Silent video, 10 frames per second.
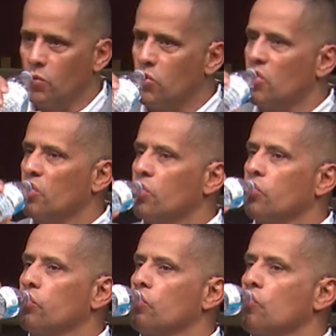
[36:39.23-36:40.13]

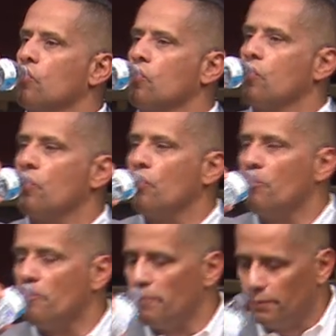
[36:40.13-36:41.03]

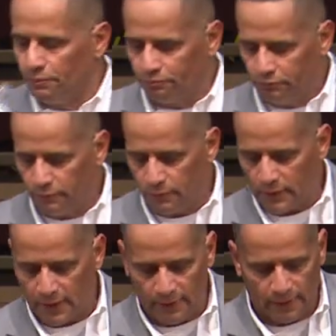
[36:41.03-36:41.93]

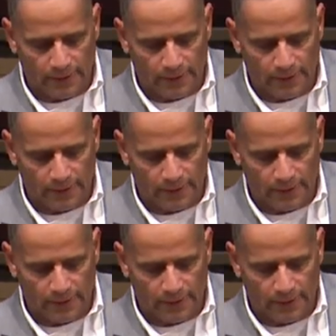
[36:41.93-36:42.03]
Nobody speaks.